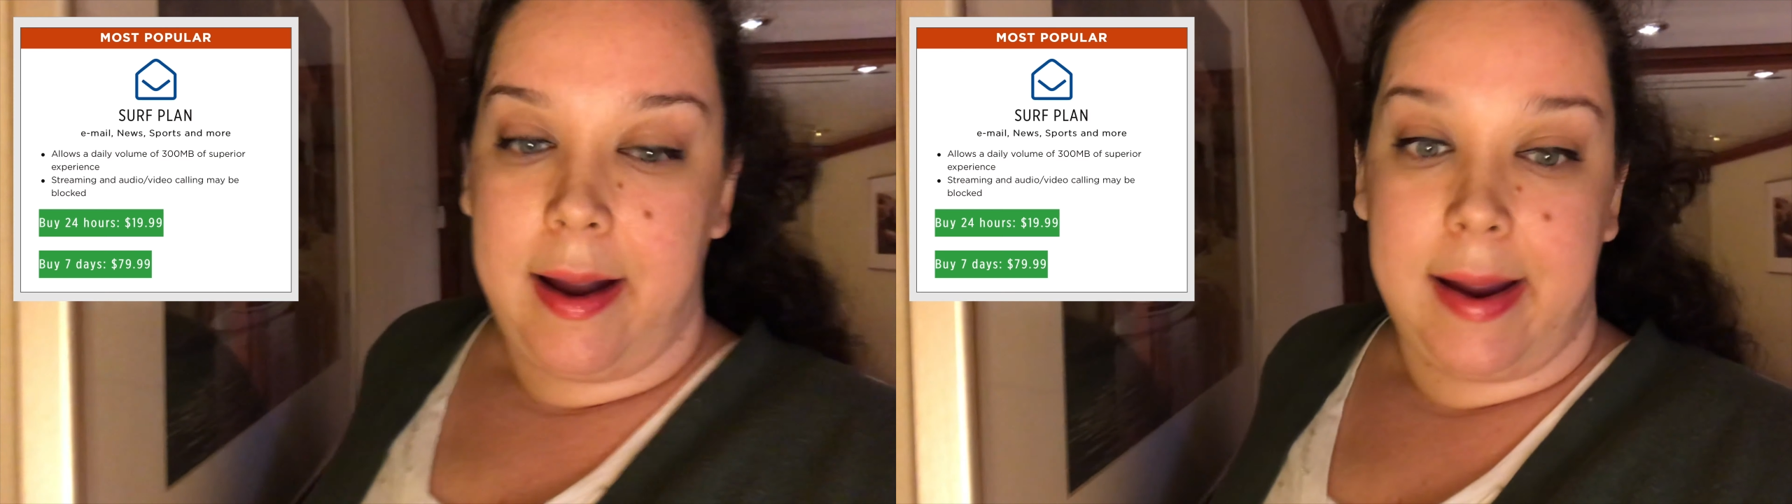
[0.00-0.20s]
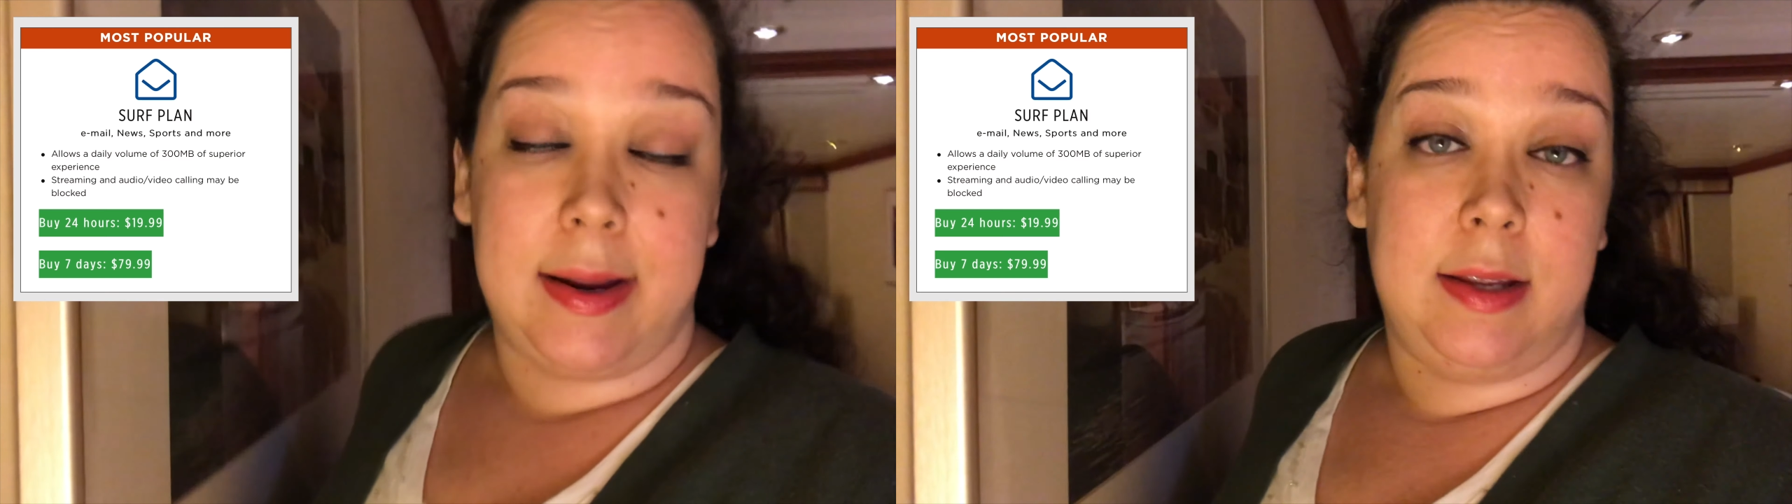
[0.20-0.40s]

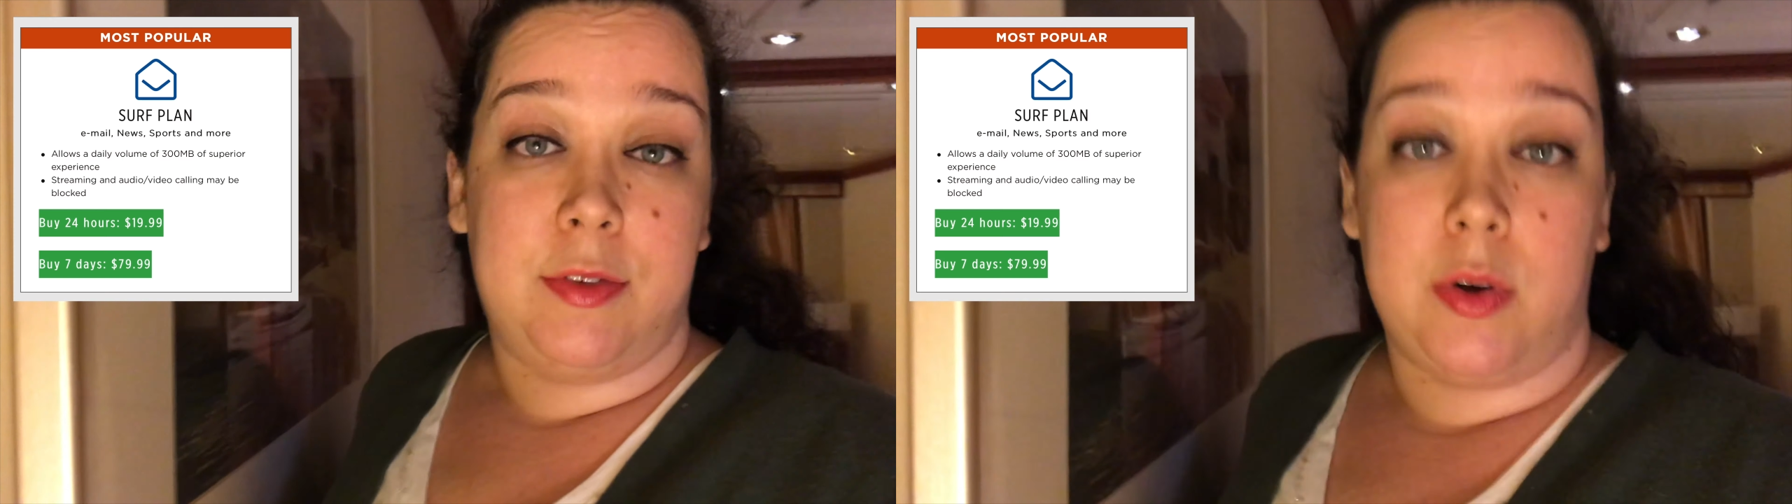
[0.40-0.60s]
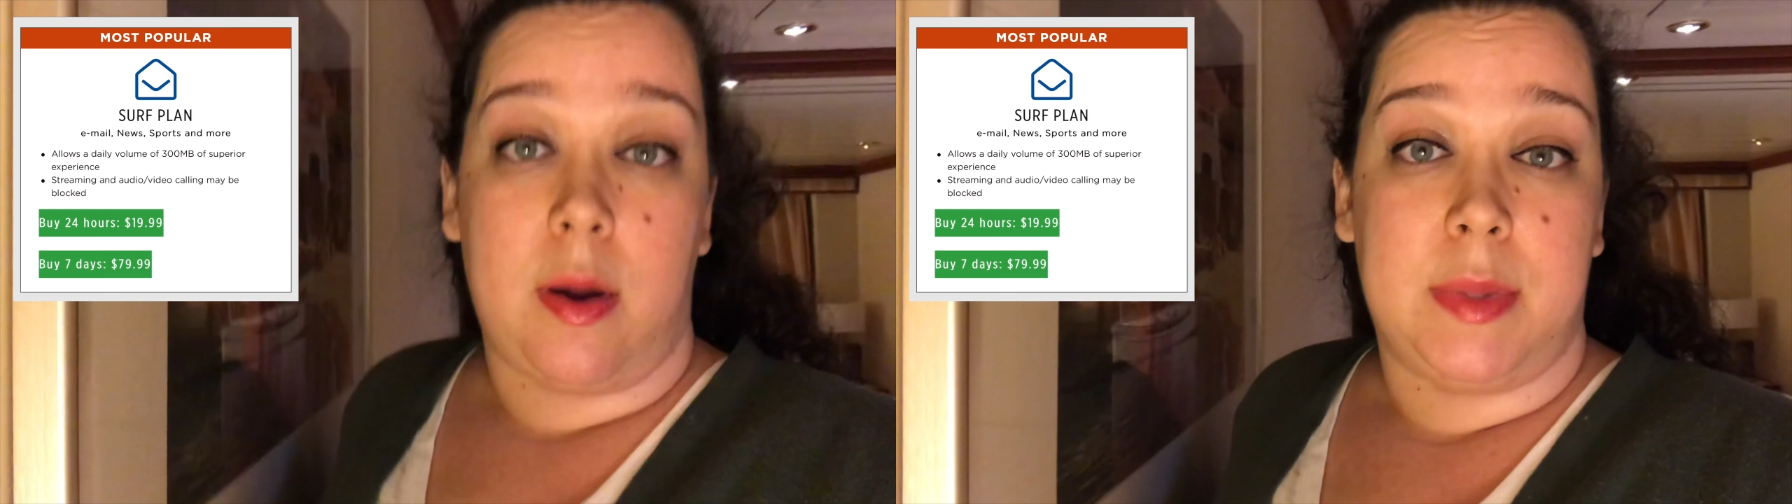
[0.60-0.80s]
And
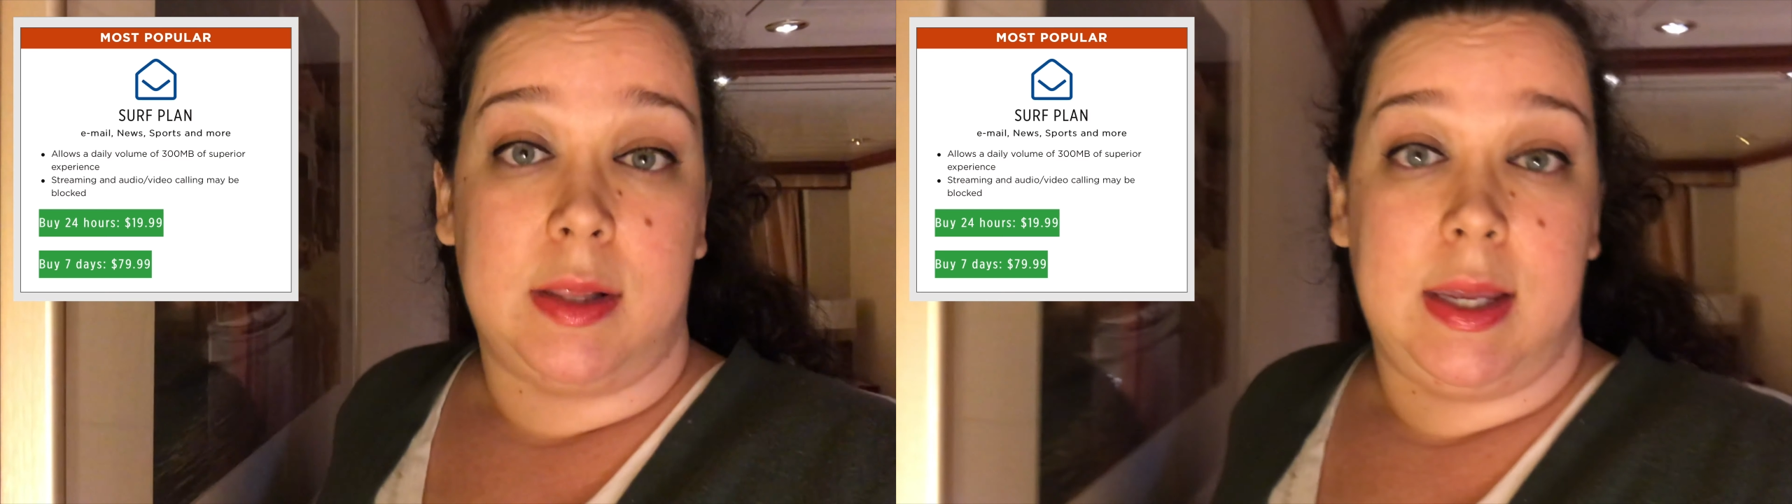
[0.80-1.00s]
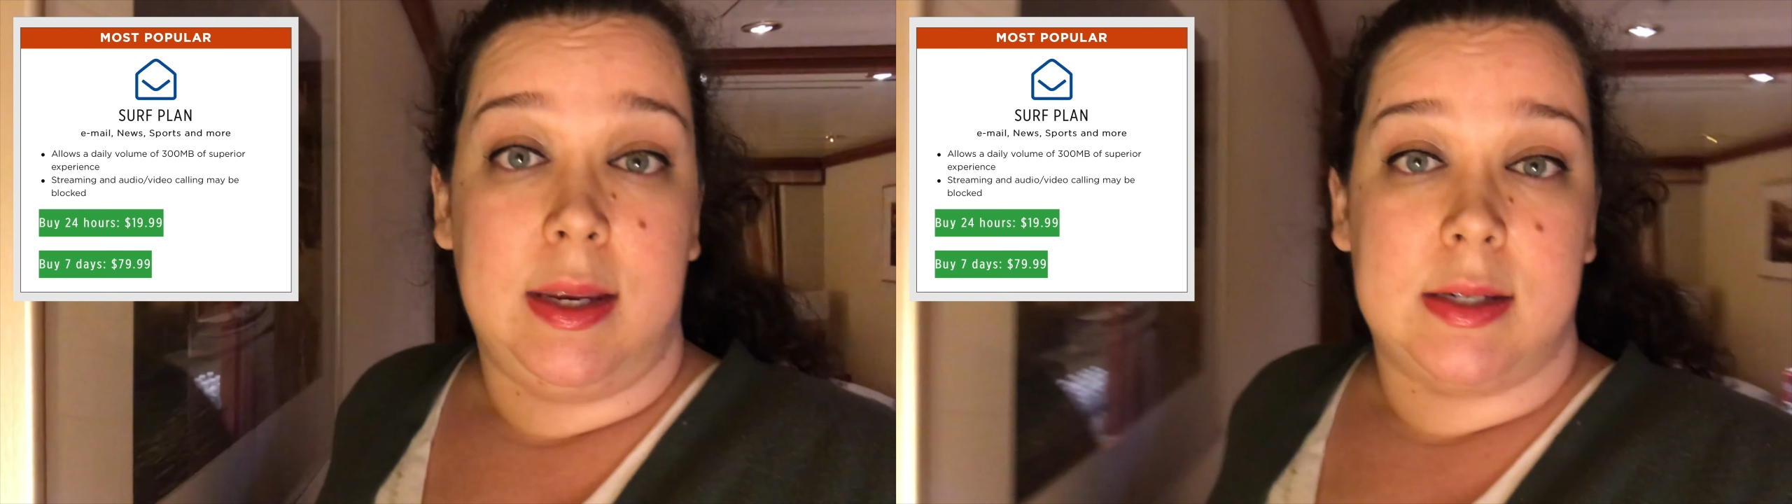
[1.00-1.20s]
even though I'm
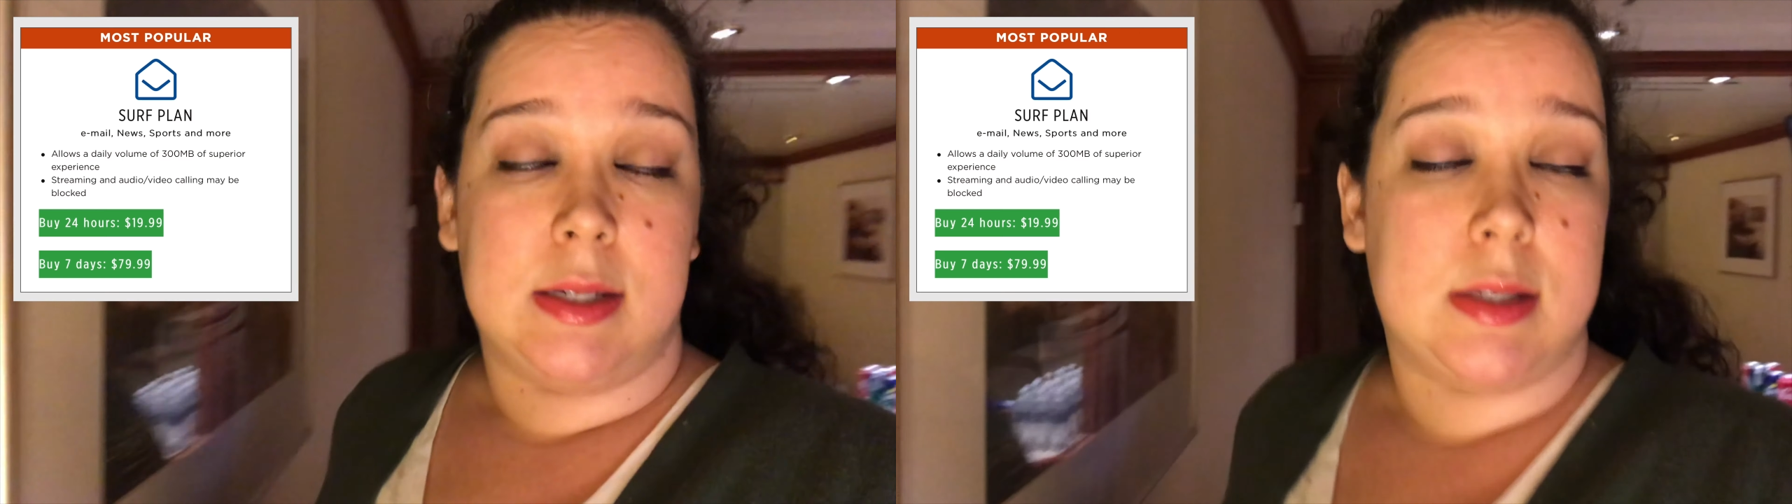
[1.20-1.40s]
elite, it